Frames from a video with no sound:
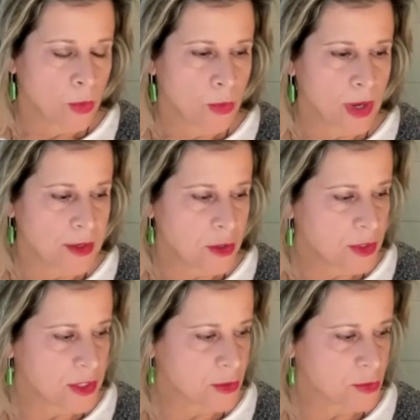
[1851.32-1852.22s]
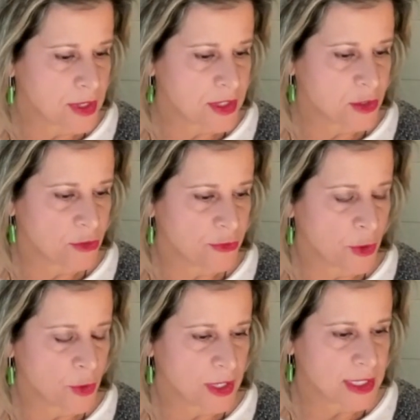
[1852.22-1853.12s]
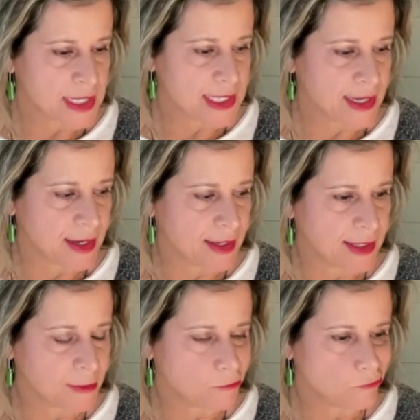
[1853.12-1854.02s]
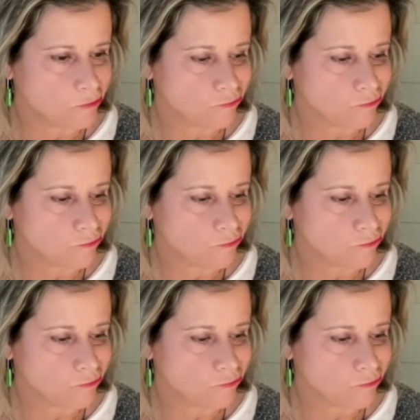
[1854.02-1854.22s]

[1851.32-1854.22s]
well i know this is rescue focused um,